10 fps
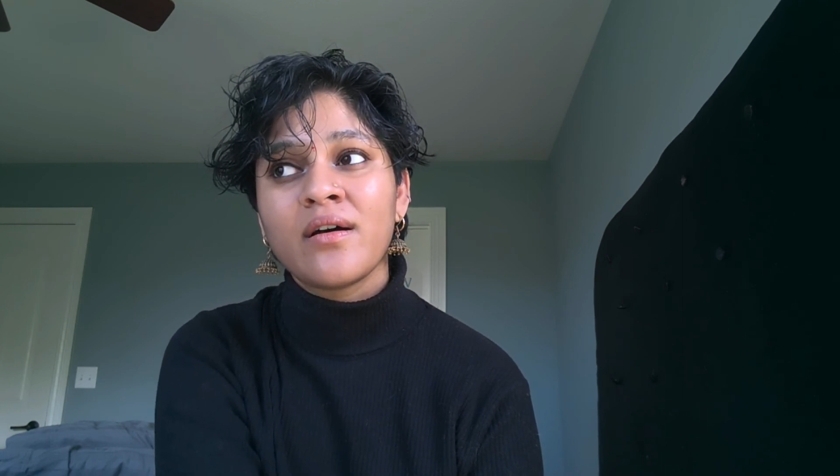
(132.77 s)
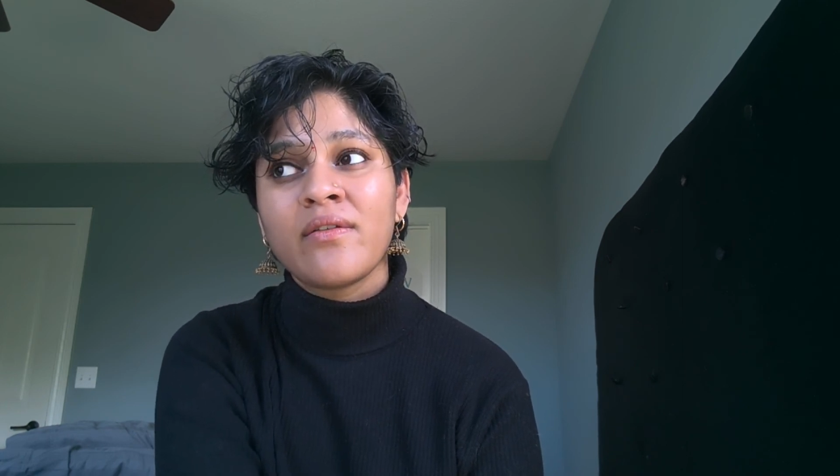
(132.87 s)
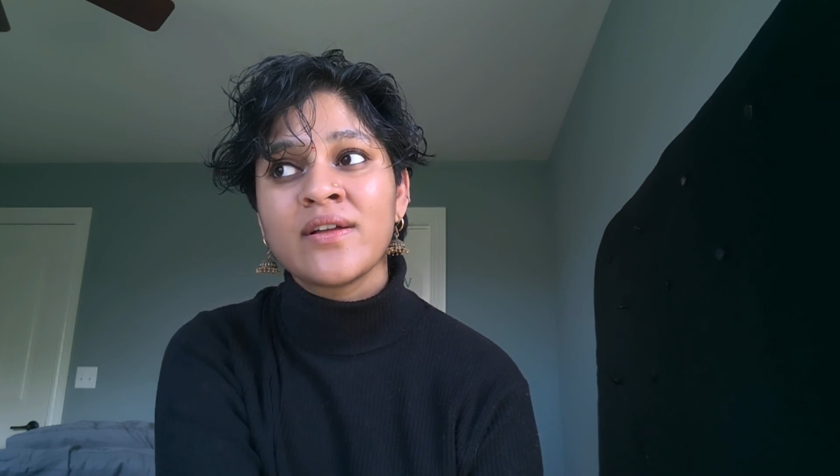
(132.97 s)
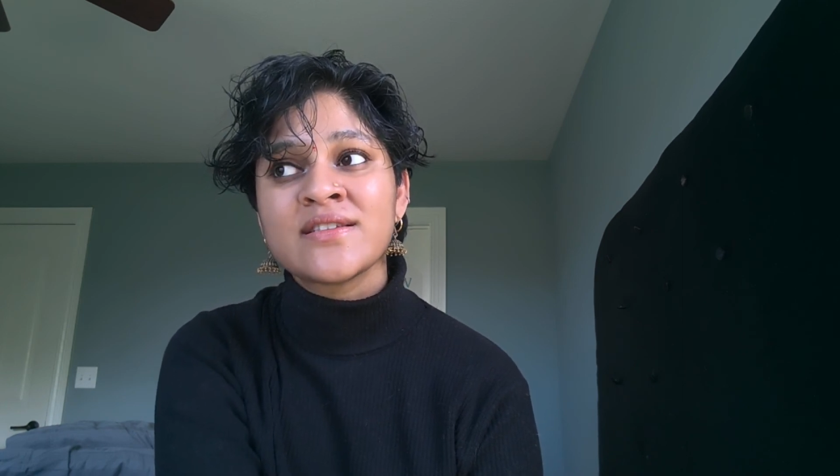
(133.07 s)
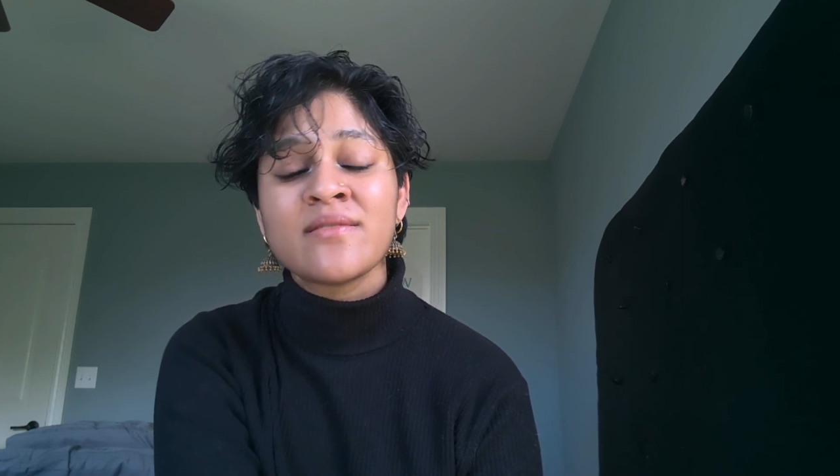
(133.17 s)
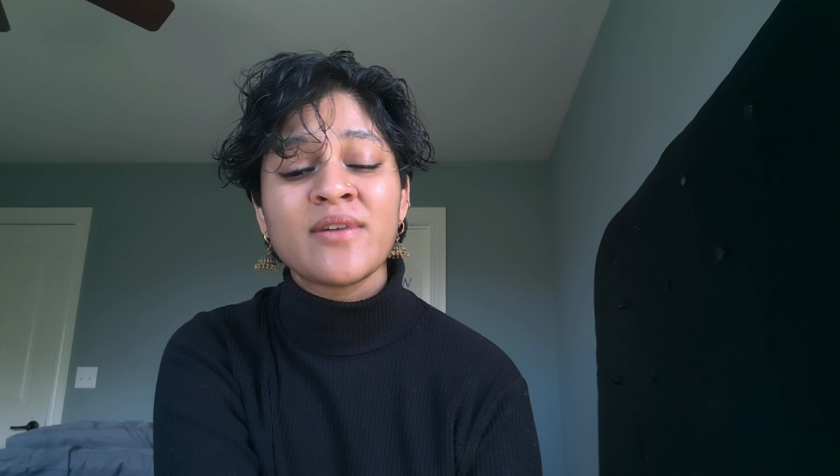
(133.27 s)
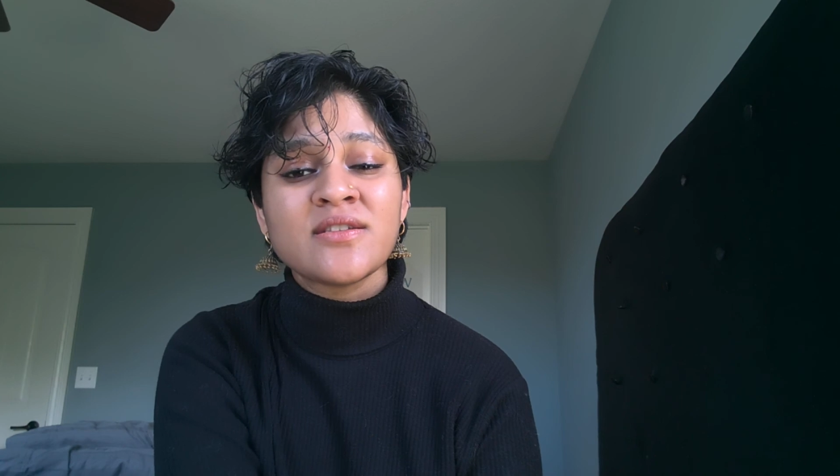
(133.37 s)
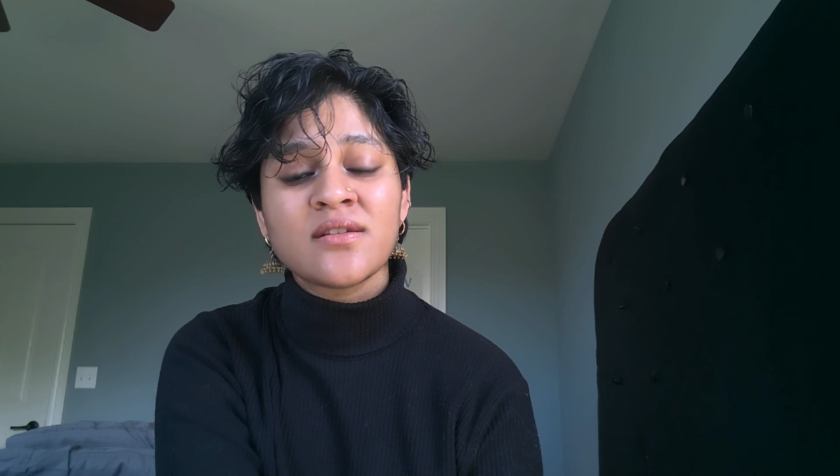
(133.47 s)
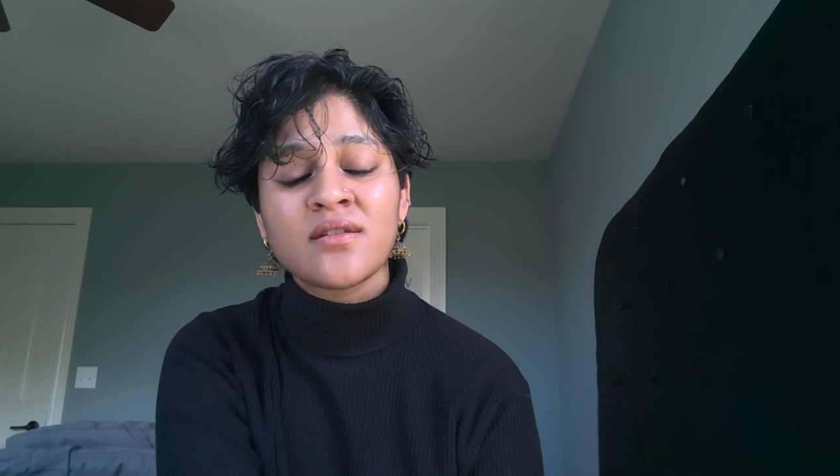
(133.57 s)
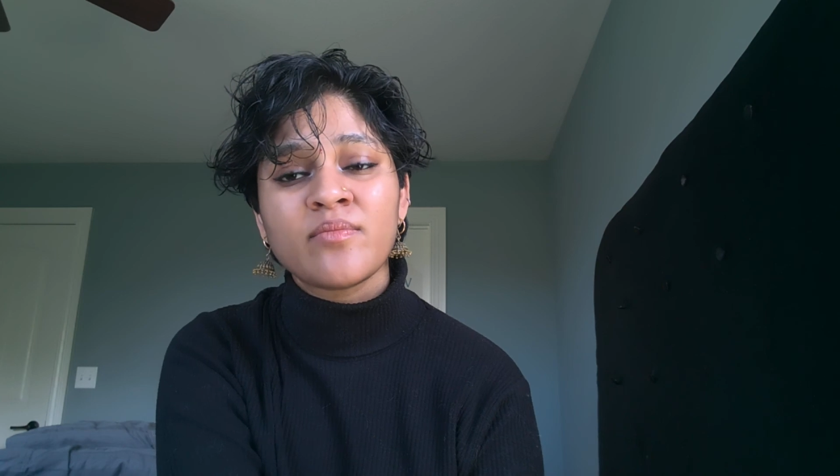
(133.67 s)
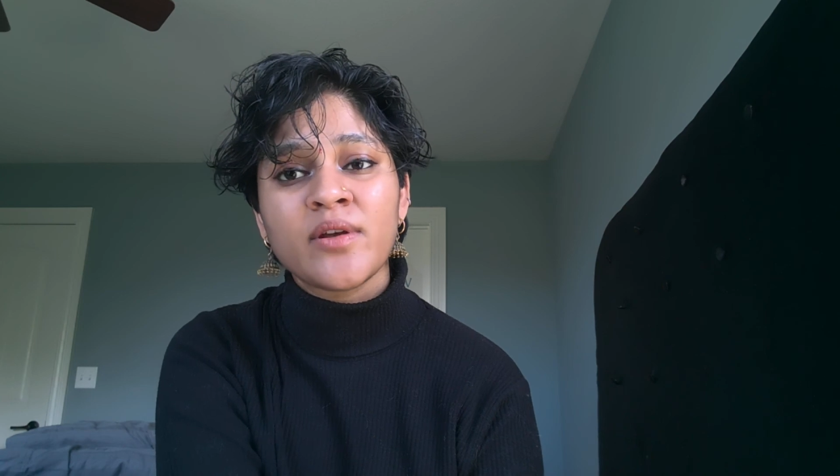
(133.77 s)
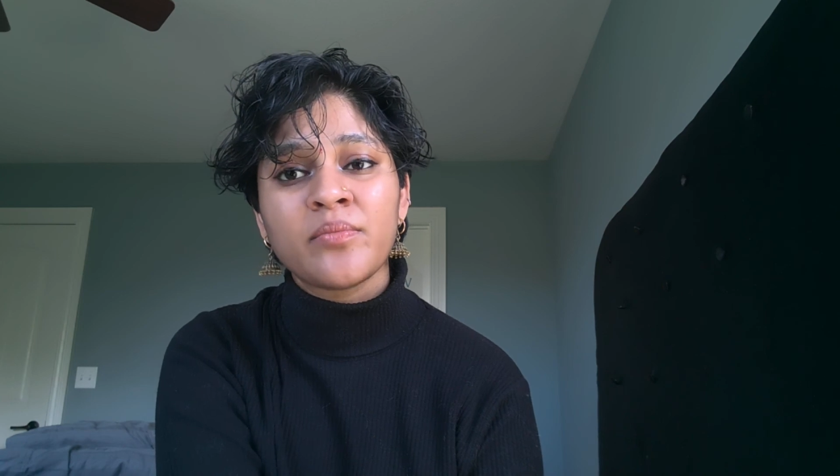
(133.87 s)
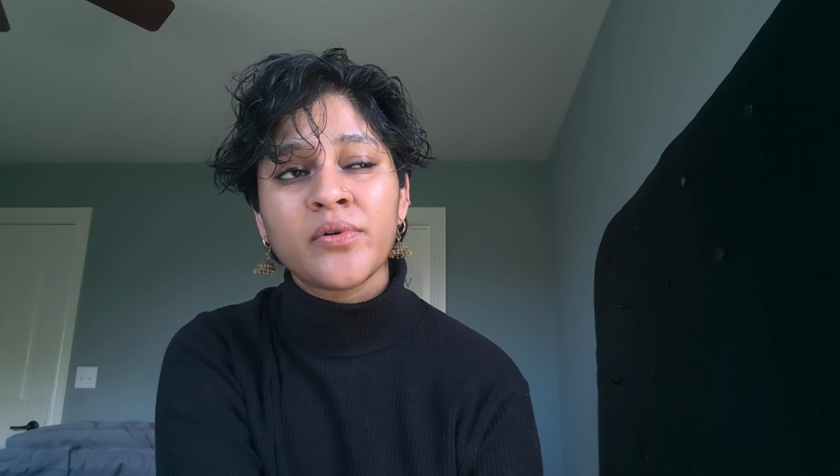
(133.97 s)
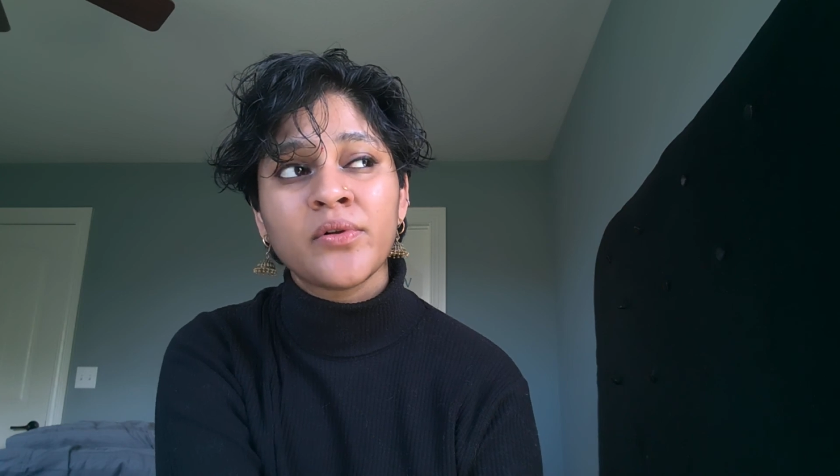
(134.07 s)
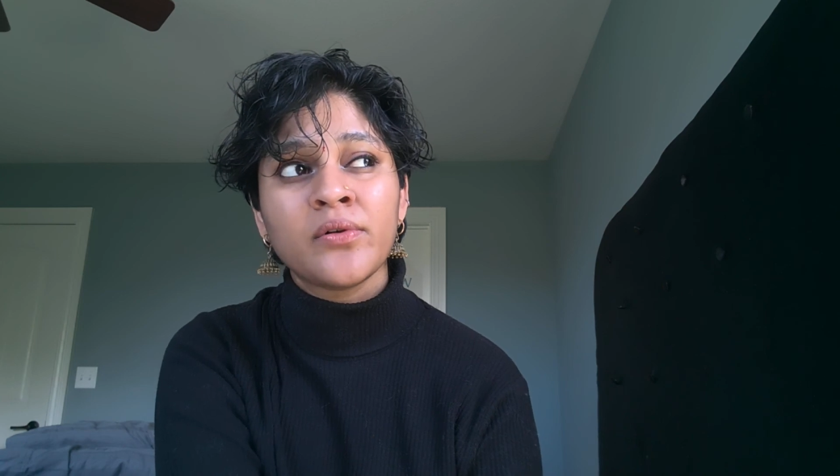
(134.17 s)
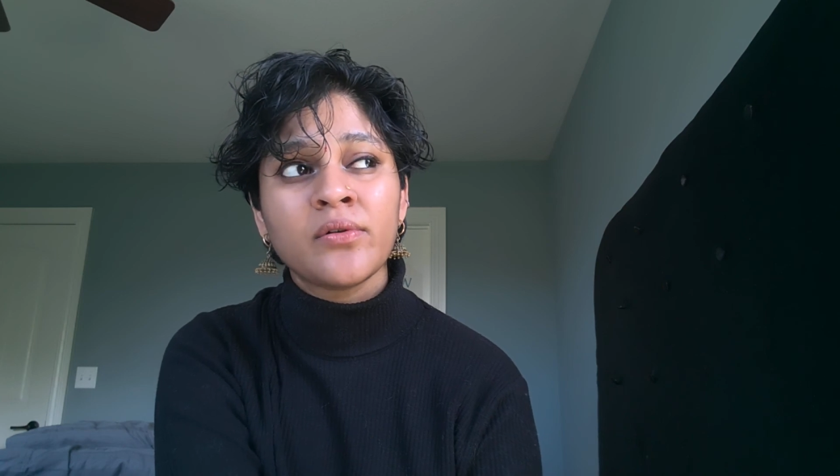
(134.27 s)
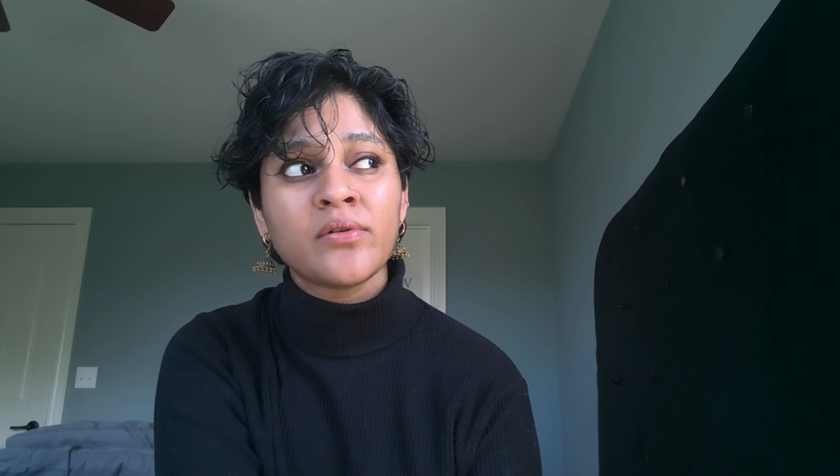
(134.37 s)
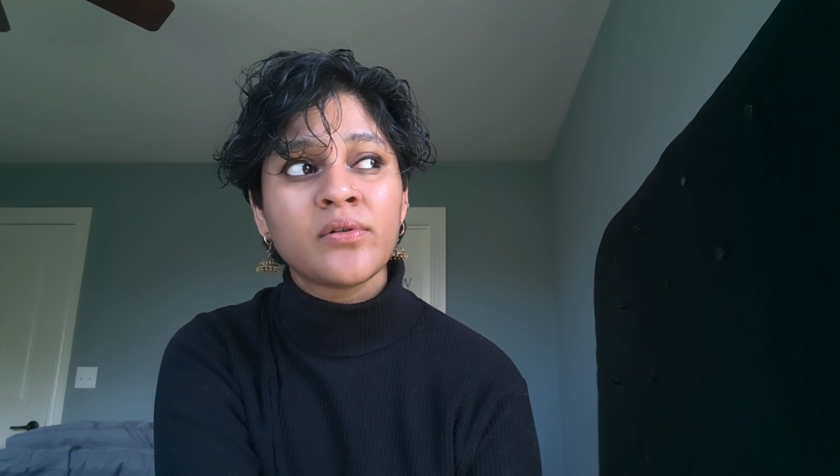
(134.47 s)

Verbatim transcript: it's amazing the people